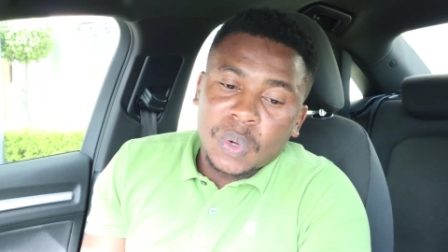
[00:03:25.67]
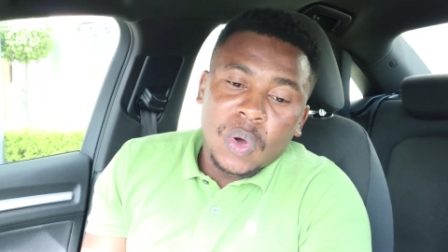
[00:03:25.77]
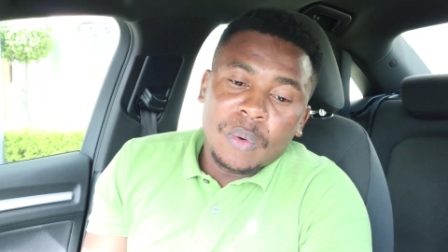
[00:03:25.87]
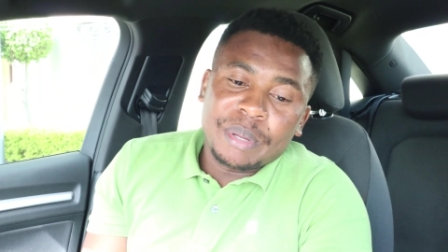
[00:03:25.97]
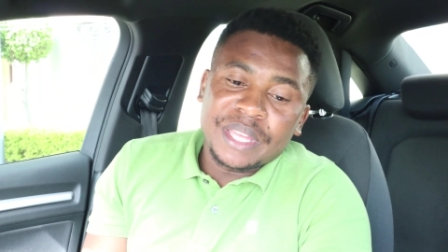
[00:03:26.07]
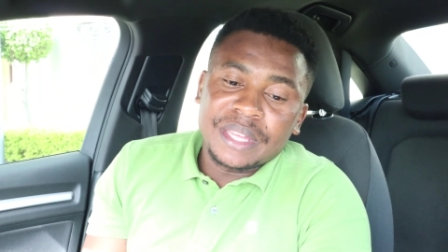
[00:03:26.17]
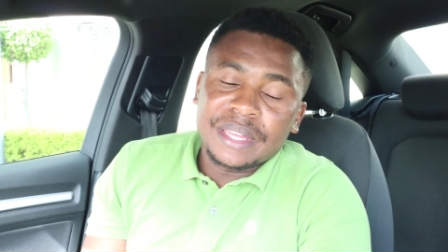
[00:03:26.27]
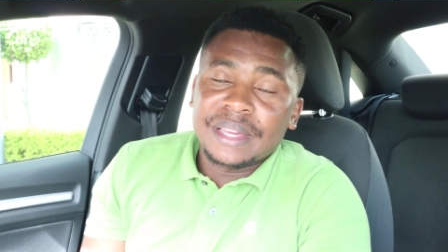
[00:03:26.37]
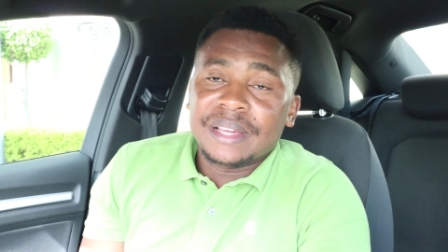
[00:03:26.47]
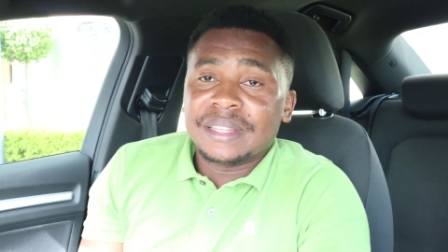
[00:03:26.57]

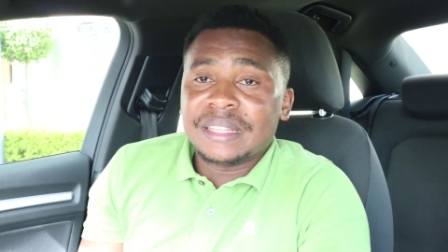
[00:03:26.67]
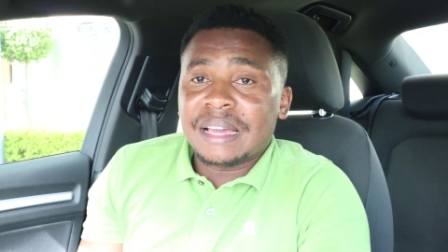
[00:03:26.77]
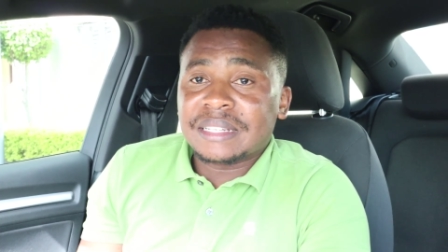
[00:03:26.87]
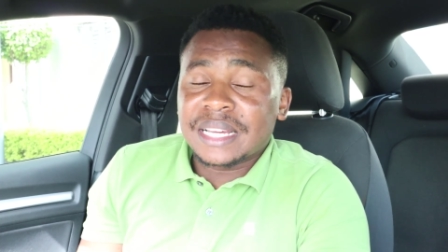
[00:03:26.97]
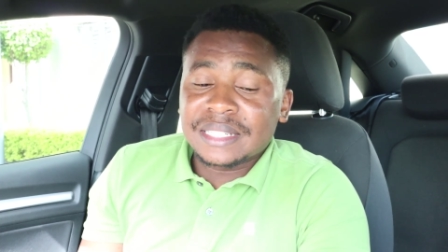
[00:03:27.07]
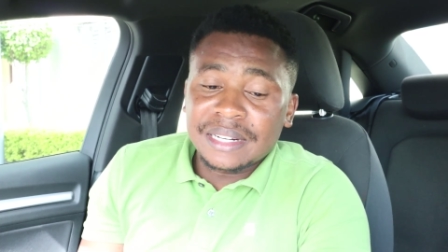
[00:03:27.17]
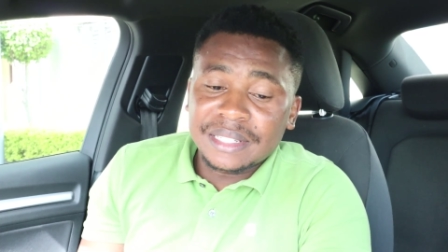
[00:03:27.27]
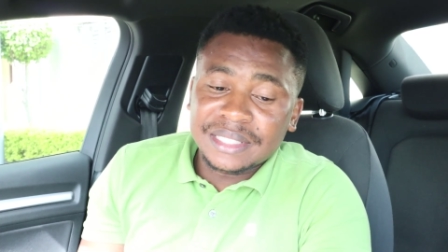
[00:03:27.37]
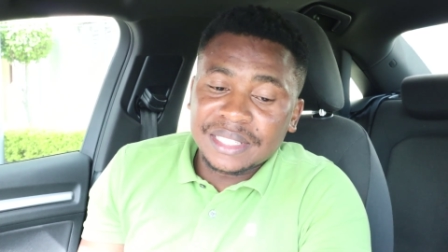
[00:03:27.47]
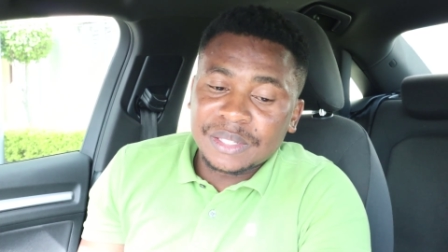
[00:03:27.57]
copy their
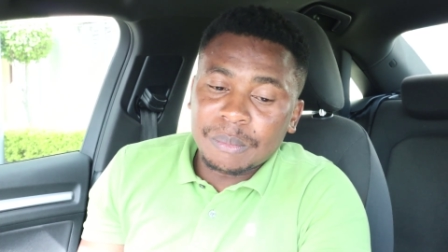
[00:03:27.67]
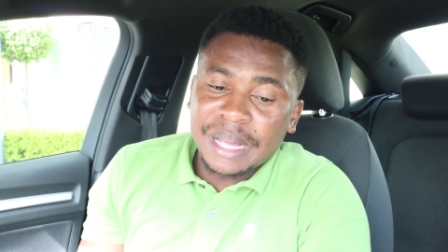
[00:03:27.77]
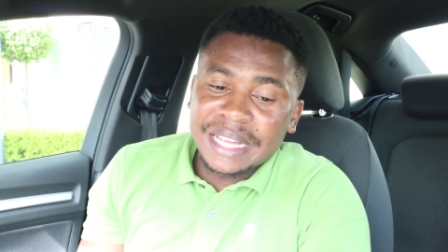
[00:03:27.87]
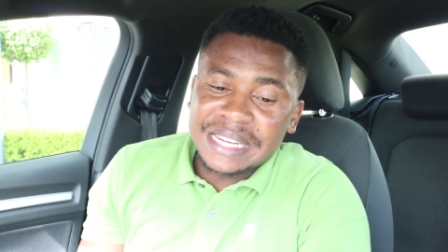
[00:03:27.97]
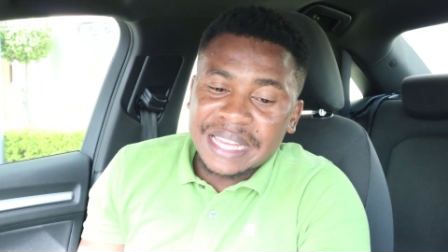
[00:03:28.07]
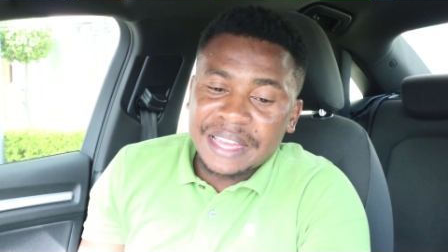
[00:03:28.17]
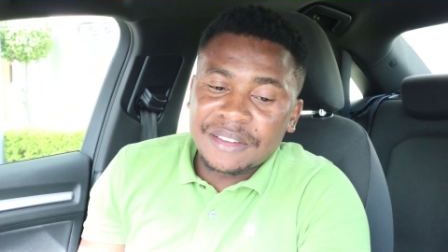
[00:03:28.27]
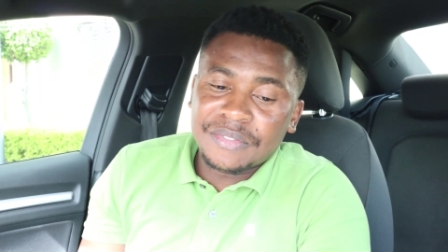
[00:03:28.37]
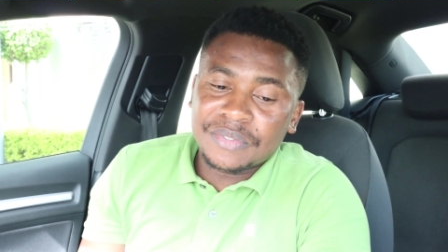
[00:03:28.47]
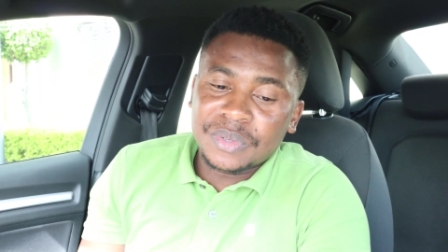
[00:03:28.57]
technologies might
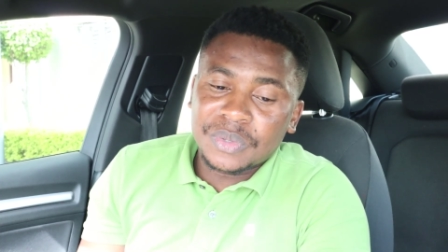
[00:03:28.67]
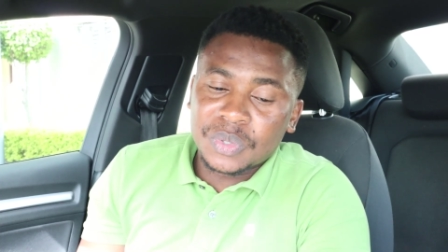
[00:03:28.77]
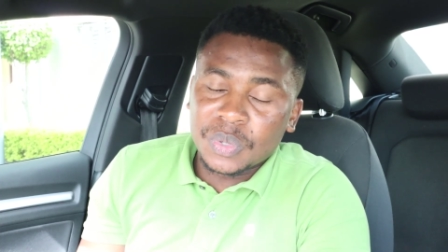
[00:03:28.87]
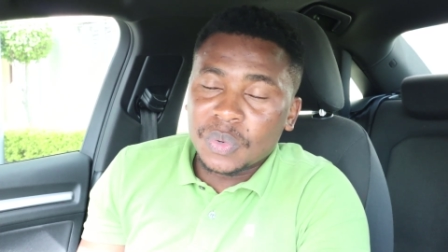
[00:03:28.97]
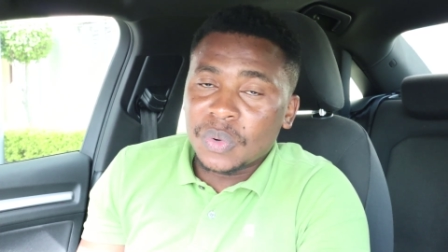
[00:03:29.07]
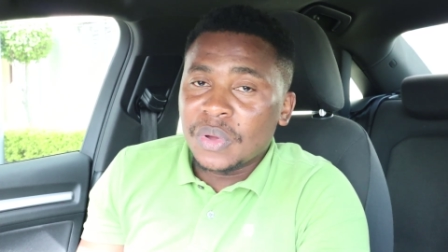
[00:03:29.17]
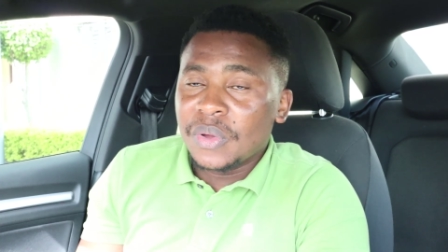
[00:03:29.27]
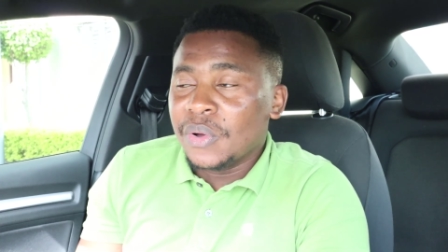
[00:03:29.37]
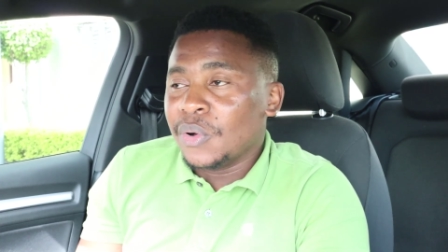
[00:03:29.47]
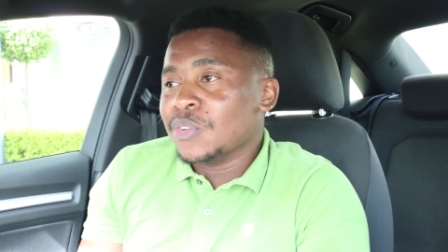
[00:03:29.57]
have to
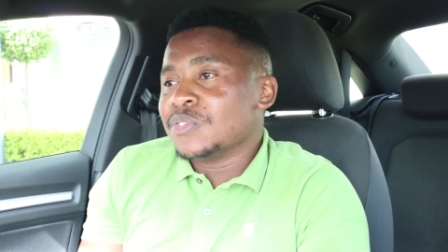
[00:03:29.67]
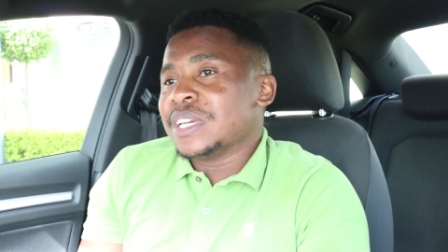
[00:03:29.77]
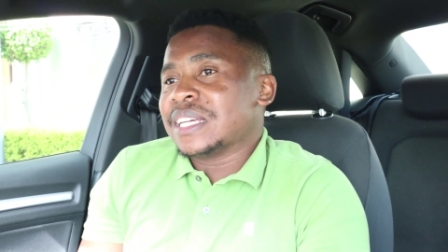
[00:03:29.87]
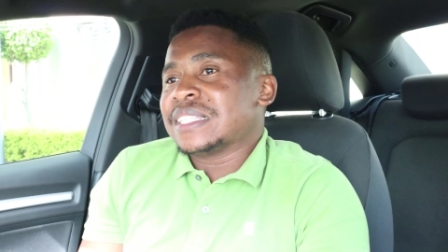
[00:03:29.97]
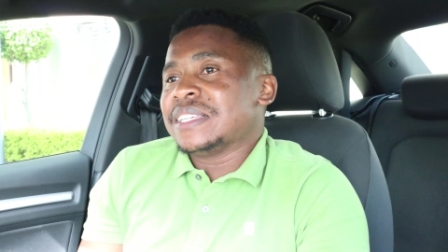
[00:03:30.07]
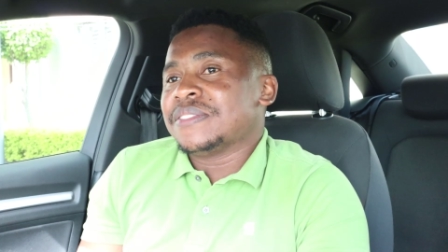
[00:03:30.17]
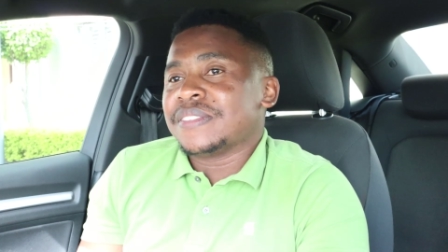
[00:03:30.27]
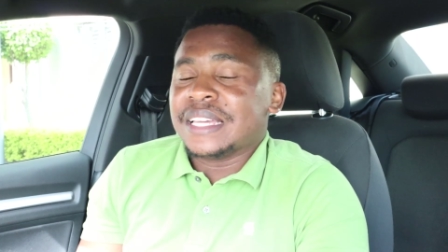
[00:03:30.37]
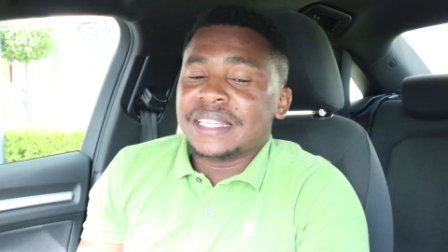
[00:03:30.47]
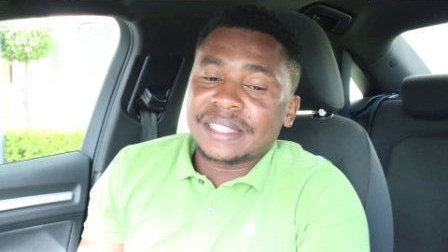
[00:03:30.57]
obviously
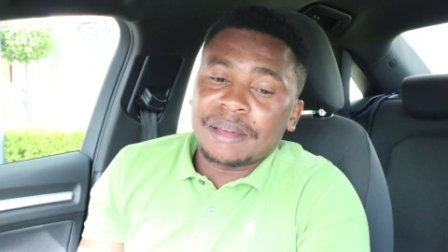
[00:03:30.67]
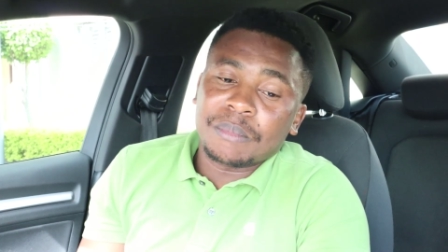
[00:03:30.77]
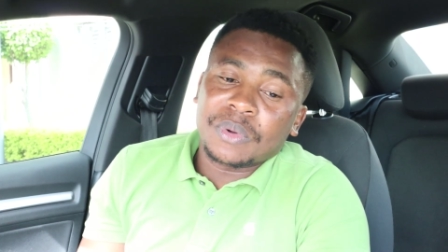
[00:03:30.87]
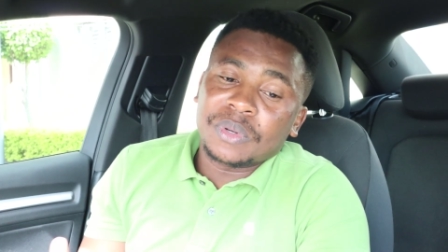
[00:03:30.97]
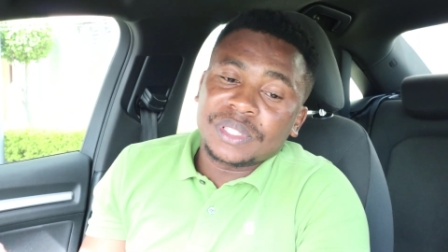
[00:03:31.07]
face some um,